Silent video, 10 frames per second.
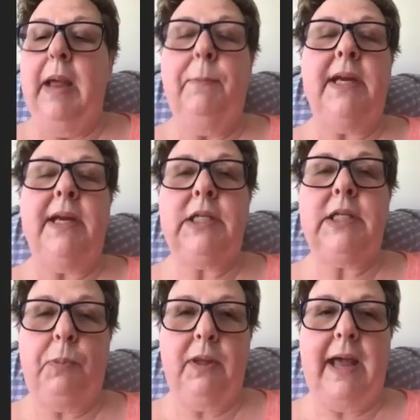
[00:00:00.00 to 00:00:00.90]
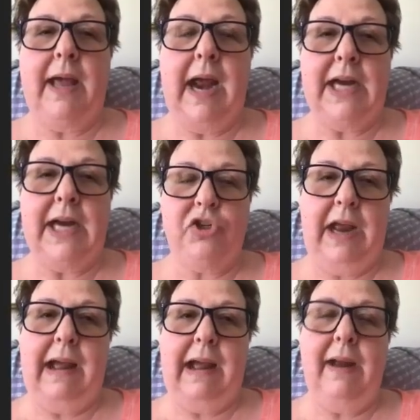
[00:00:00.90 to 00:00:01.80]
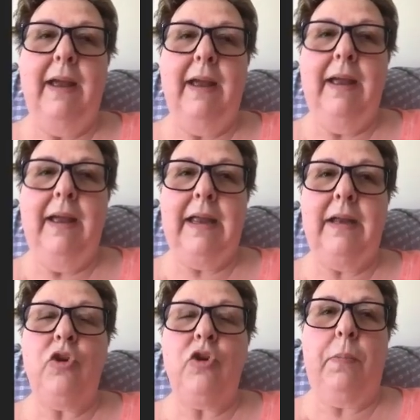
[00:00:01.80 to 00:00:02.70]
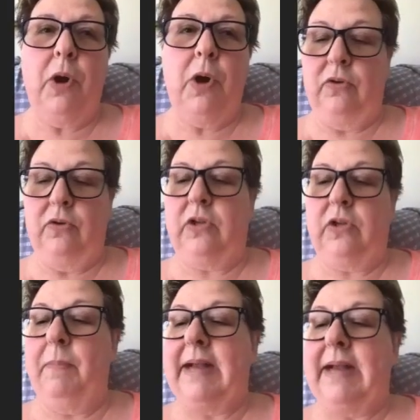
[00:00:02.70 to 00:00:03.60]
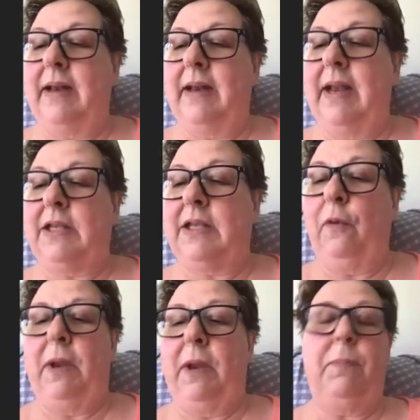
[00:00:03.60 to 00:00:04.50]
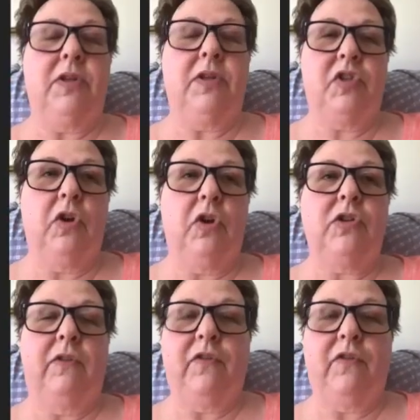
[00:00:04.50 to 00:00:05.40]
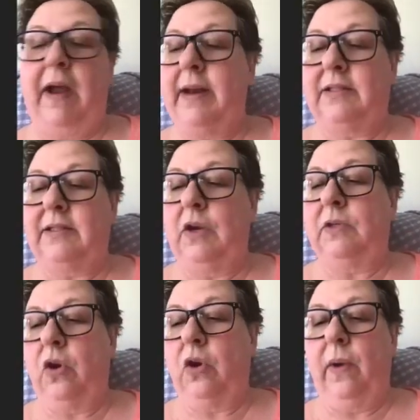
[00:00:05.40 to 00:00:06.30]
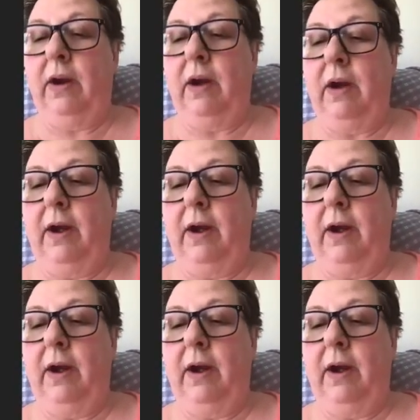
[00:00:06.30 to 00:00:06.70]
please put that hashtag in your post so it makes it easy for people to search and find and see what's going on.